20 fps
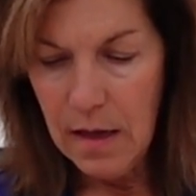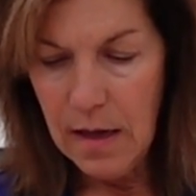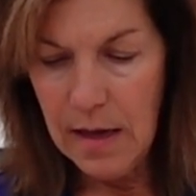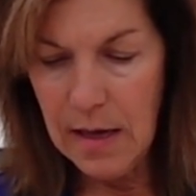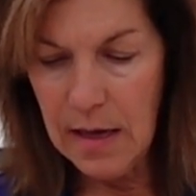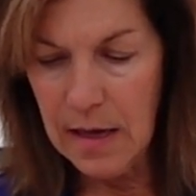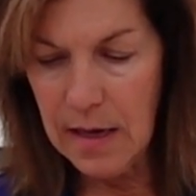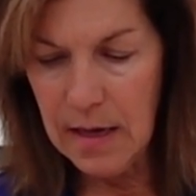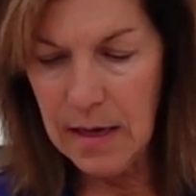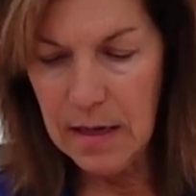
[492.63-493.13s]

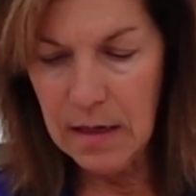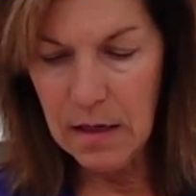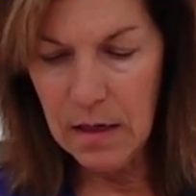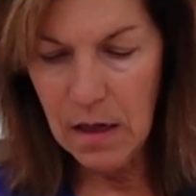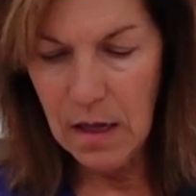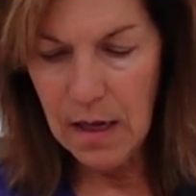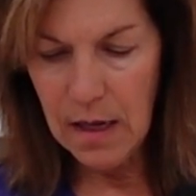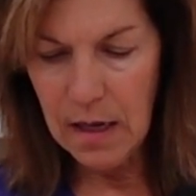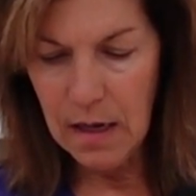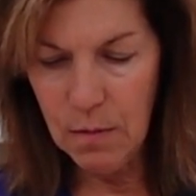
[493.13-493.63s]
and
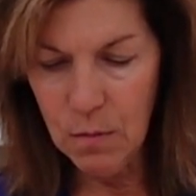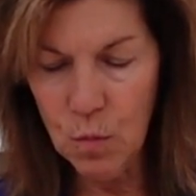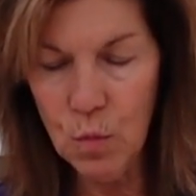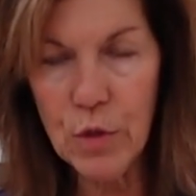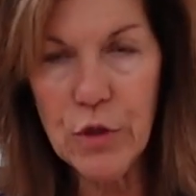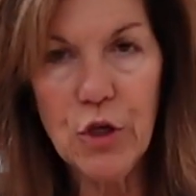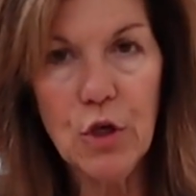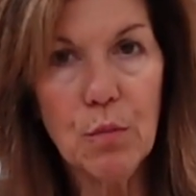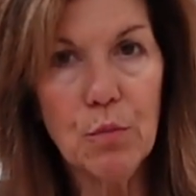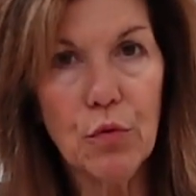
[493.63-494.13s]

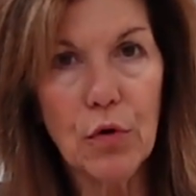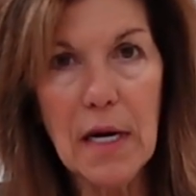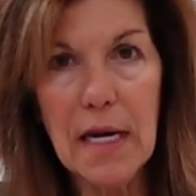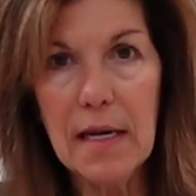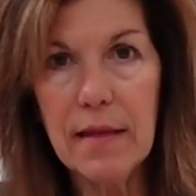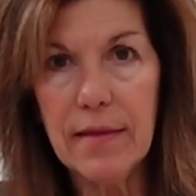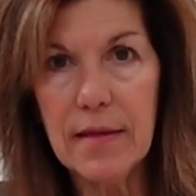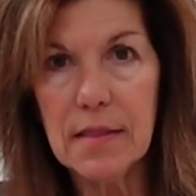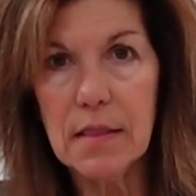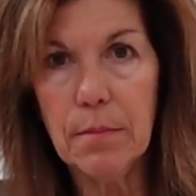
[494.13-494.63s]
when you
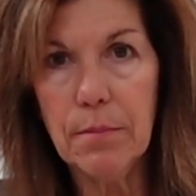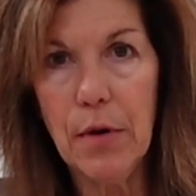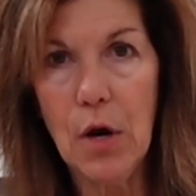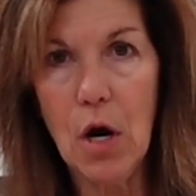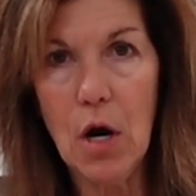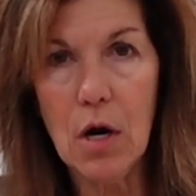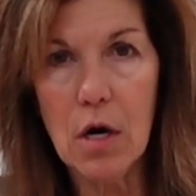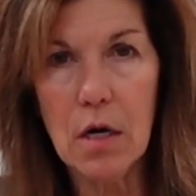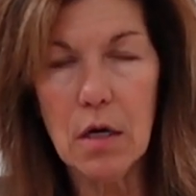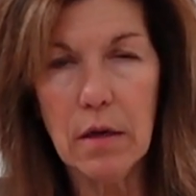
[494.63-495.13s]
break this
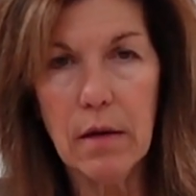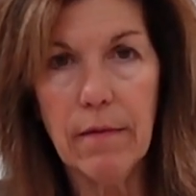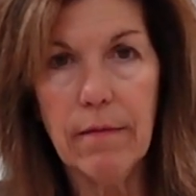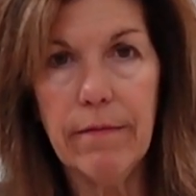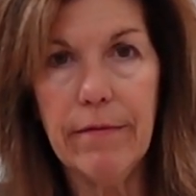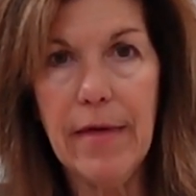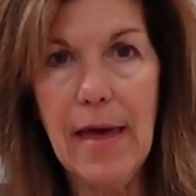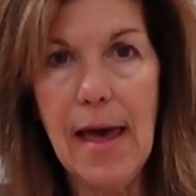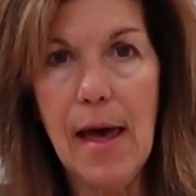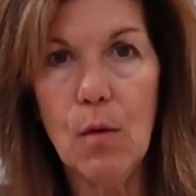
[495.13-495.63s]
apart,
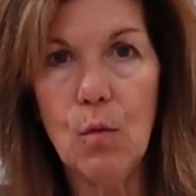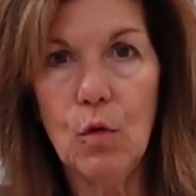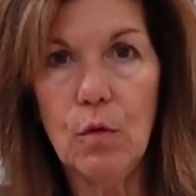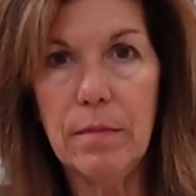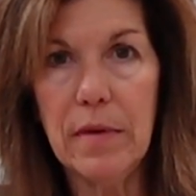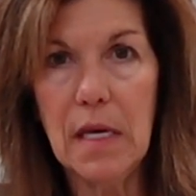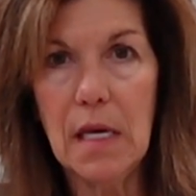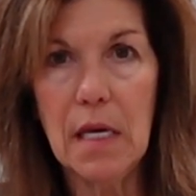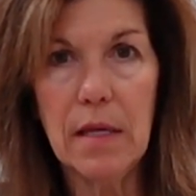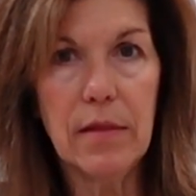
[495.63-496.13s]
that will
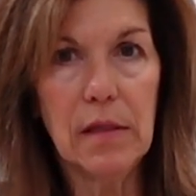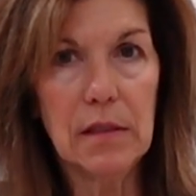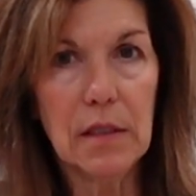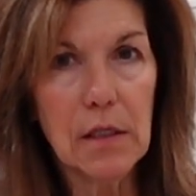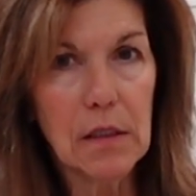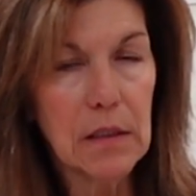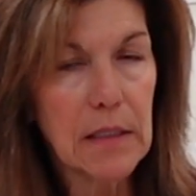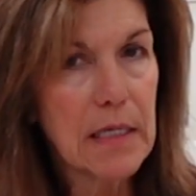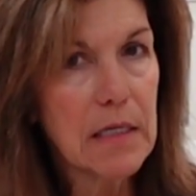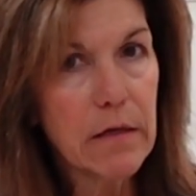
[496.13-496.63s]
be the
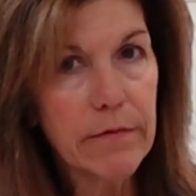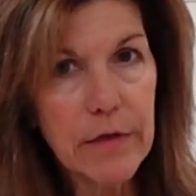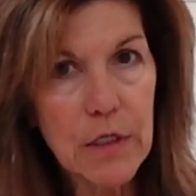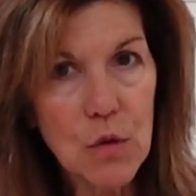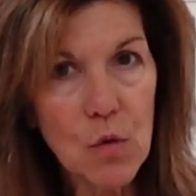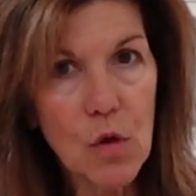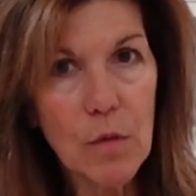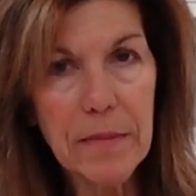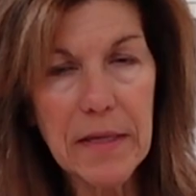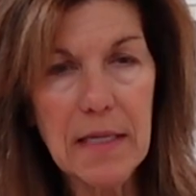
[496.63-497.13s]
little
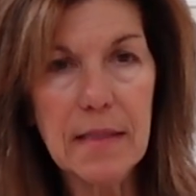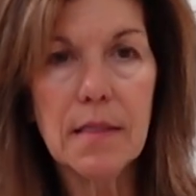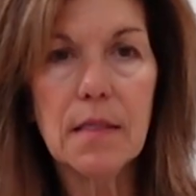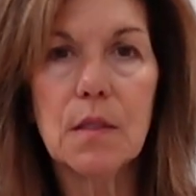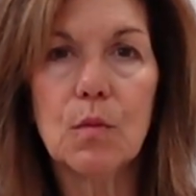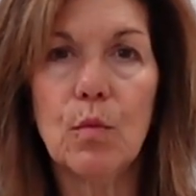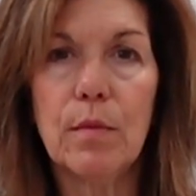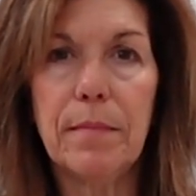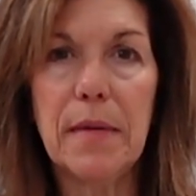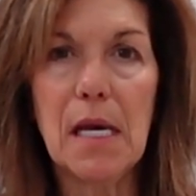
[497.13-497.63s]
individual
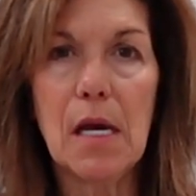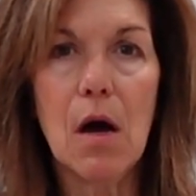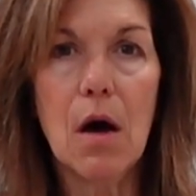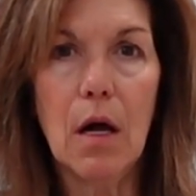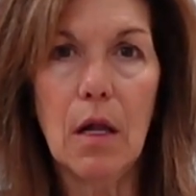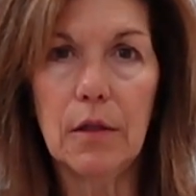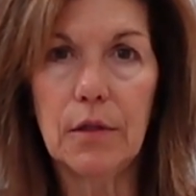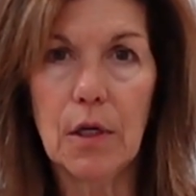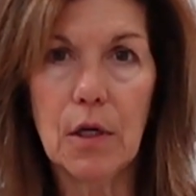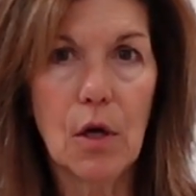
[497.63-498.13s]
pieces will be
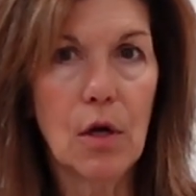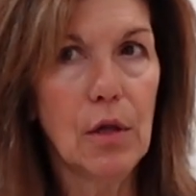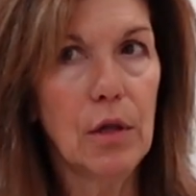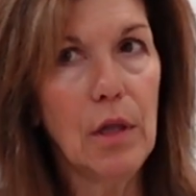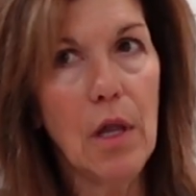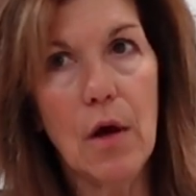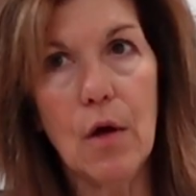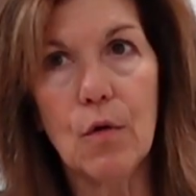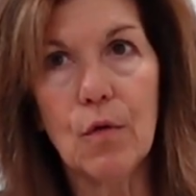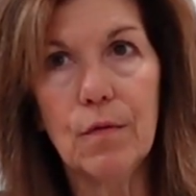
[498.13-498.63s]
called
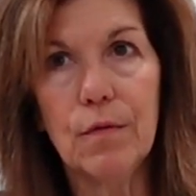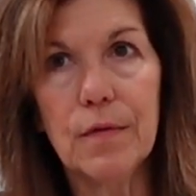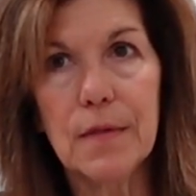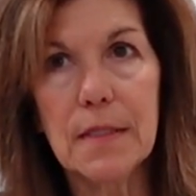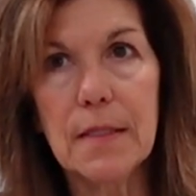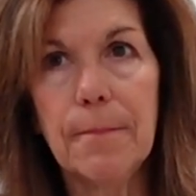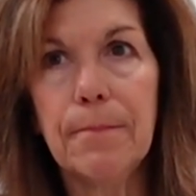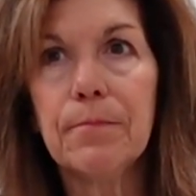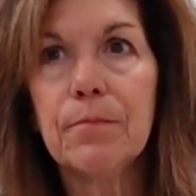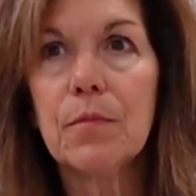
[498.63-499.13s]
cloves.